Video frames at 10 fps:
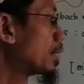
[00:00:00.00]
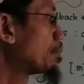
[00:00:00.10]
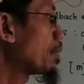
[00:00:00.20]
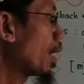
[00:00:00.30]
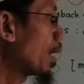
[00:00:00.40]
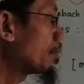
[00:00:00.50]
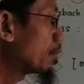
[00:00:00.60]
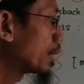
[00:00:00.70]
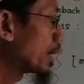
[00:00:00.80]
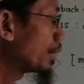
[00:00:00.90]
pump
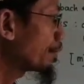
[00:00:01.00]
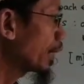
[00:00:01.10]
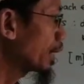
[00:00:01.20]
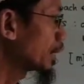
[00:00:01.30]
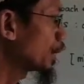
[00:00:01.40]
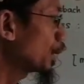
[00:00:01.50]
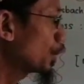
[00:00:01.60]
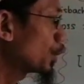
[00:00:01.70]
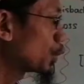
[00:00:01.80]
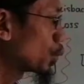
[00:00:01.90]
give energy
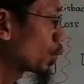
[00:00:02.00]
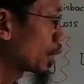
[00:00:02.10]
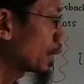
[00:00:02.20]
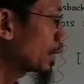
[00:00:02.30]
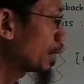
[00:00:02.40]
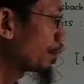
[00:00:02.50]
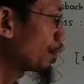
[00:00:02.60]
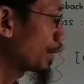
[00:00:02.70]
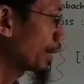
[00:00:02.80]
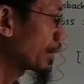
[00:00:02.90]
to the
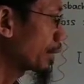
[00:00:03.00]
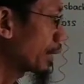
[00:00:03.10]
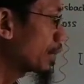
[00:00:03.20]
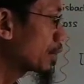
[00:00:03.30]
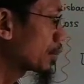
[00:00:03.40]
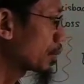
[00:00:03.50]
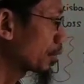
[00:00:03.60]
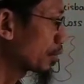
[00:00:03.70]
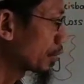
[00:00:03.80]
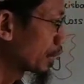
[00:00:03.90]
fluid. Okay,
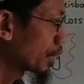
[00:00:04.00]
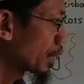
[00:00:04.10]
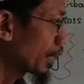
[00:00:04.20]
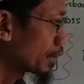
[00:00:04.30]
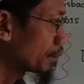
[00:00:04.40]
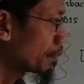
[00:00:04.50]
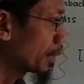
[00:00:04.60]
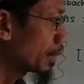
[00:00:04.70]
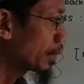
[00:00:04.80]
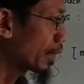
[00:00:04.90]
so
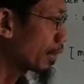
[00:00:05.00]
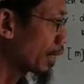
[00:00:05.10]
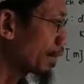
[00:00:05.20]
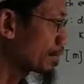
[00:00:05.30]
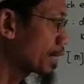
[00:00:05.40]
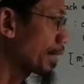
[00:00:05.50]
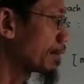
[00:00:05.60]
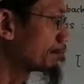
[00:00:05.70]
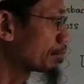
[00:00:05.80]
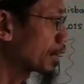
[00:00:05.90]
HP at left side.
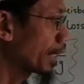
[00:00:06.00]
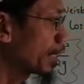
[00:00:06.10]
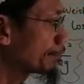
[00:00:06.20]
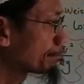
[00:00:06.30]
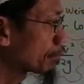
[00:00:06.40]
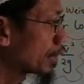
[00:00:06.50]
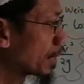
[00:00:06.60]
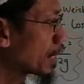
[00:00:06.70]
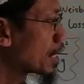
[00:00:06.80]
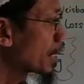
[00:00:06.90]
Okay,
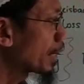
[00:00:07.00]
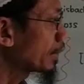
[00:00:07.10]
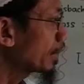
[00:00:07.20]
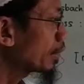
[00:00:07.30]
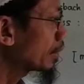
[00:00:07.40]
and then